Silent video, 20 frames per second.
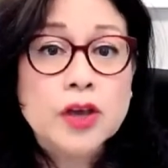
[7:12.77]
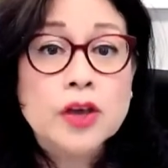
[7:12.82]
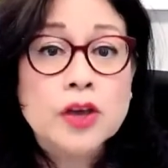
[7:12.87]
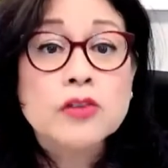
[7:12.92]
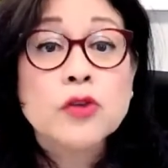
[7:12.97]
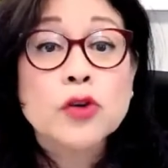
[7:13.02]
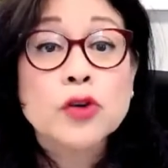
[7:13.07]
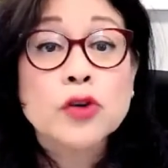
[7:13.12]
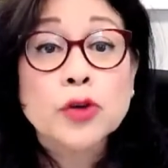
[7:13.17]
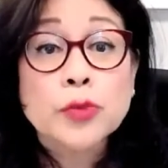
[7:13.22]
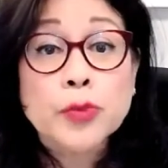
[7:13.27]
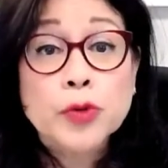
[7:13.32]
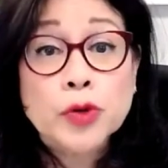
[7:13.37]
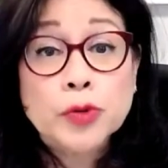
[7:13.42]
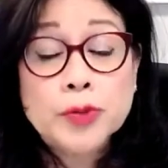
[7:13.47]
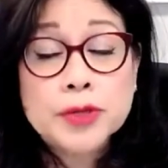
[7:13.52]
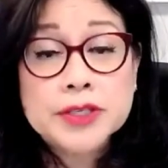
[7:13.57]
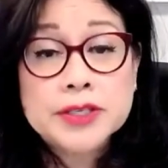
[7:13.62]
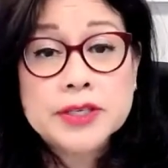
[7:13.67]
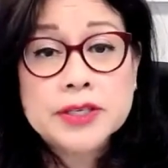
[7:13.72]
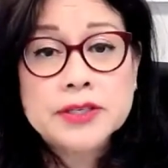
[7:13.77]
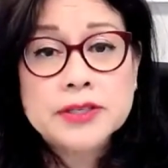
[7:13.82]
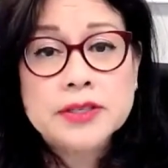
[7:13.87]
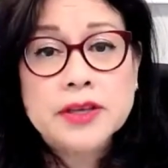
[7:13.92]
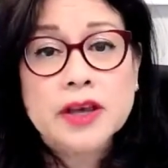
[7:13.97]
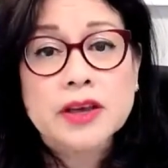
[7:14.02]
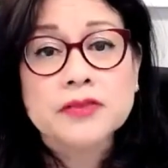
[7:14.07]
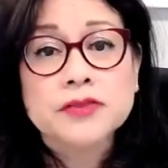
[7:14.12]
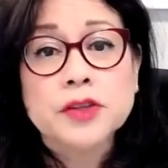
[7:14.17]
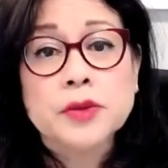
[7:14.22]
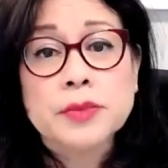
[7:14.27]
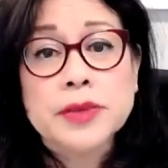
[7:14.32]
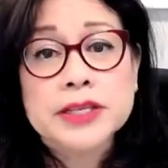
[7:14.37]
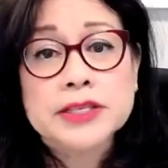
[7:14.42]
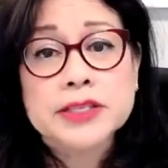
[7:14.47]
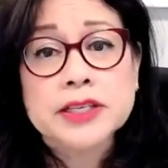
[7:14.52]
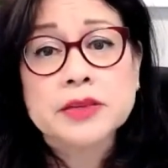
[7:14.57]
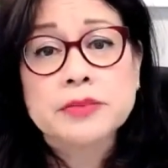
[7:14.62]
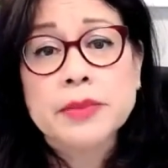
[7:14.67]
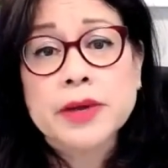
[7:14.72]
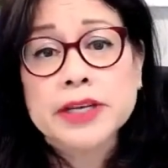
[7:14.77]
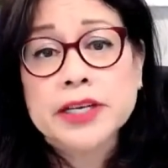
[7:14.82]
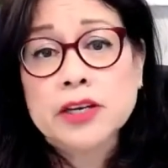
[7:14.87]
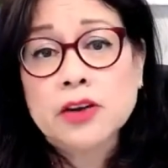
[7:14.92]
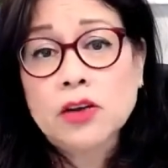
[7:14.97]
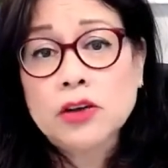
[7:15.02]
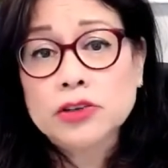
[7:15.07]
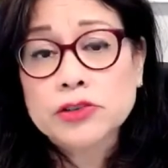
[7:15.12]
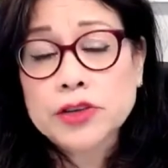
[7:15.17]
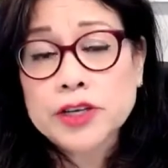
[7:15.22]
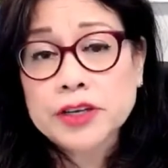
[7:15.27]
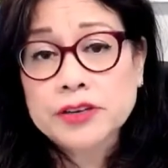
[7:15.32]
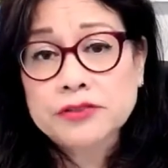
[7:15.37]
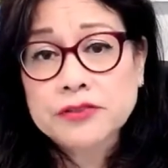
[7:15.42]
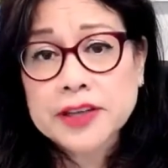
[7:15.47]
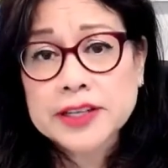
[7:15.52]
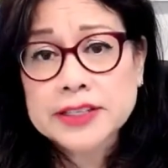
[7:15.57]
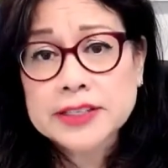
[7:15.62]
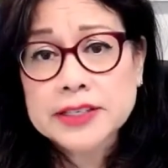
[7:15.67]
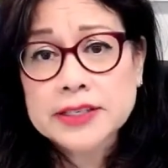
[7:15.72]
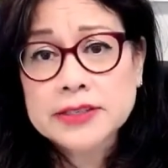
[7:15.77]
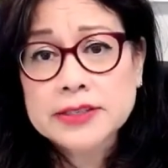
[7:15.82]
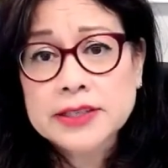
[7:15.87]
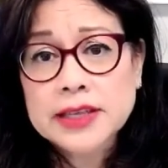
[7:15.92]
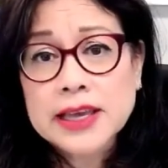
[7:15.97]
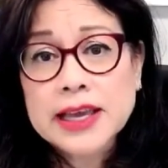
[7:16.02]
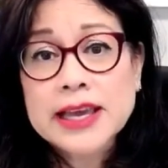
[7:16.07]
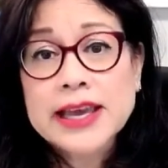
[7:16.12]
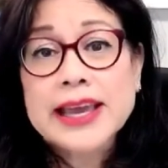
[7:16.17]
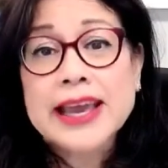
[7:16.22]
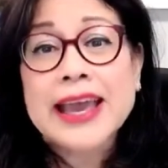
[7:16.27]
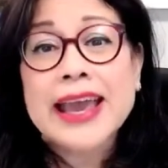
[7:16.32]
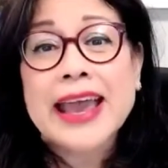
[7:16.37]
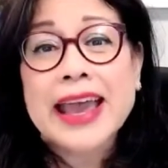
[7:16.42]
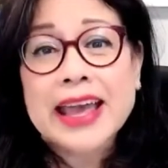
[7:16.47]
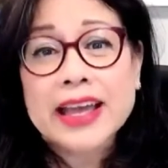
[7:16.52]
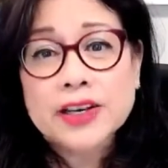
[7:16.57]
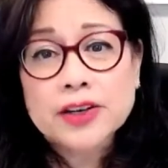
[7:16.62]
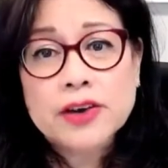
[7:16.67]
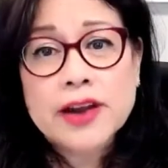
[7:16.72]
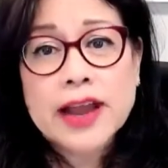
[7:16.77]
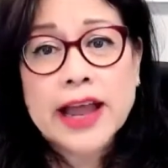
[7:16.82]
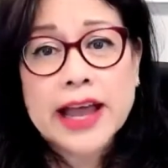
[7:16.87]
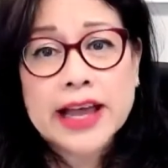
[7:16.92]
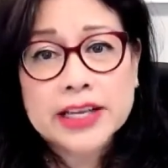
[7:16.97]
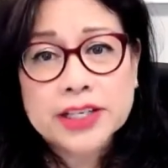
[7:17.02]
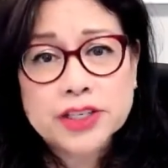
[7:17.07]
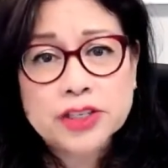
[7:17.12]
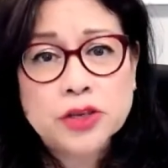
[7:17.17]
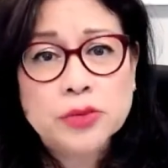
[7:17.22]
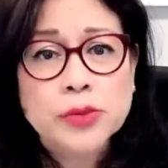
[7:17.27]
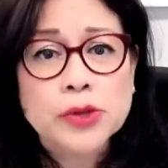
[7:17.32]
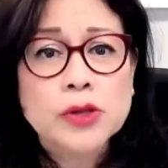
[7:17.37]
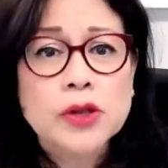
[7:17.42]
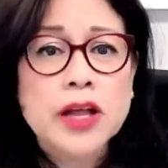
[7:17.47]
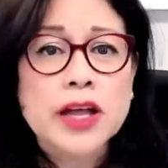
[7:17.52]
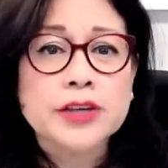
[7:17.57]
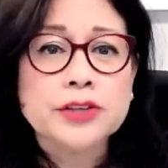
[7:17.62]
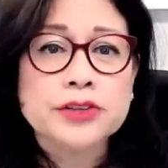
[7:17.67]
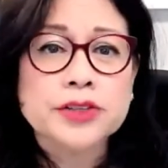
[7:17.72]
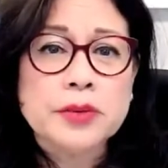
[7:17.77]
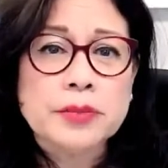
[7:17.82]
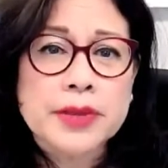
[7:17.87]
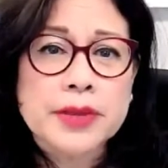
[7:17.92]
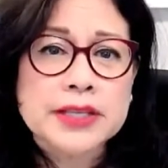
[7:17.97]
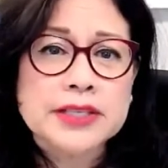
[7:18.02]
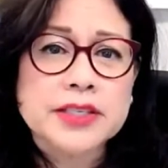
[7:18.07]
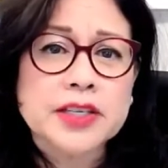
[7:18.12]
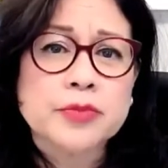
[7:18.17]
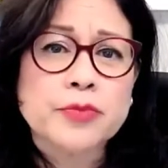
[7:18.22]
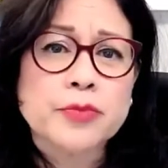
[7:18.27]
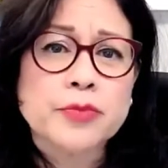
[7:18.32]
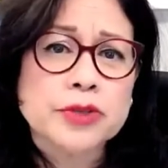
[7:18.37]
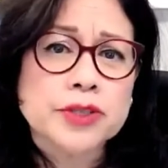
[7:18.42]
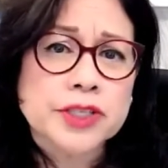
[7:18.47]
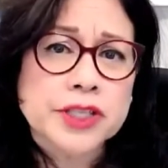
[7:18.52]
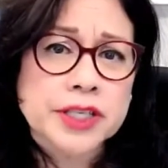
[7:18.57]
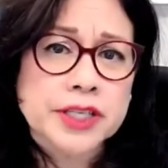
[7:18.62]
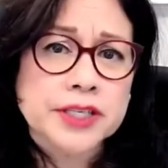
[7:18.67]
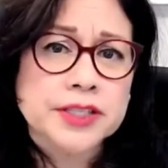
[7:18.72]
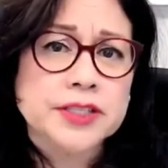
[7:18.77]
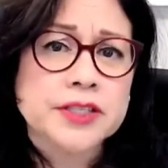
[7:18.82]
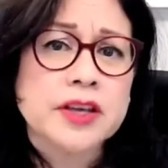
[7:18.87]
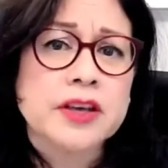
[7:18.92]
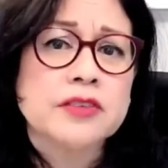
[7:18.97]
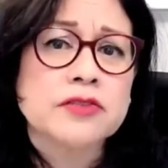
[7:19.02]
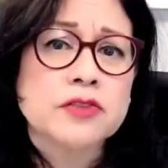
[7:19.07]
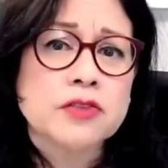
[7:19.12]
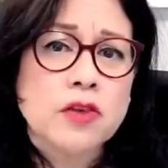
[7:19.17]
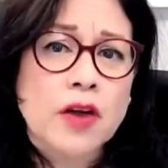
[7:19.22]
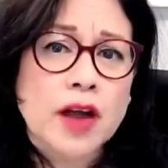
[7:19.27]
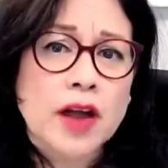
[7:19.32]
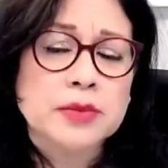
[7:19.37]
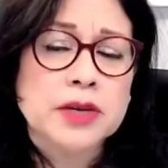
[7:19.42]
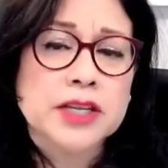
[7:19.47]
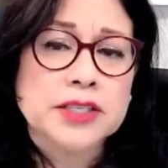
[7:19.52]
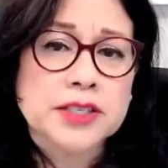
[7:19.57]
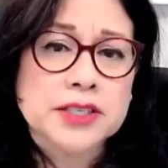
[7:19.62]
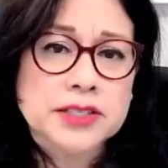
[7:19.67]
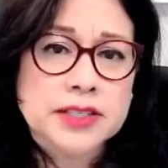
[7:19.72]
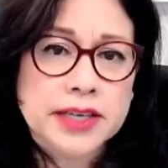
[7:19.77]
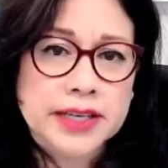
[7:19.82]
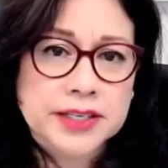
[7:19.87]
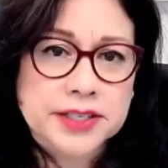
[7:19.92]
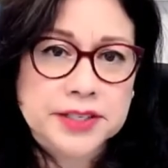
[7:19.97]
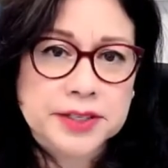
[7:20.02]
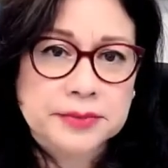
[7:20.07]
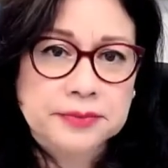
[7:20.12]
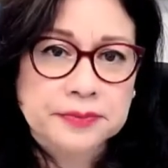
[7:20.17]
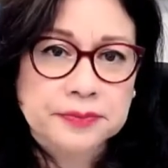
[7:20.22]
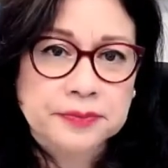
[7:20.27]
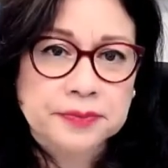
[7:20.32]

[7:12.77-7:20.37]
for the purposes of domestic money laundering offenses and are actionable under domestic proceeds of crime legislation.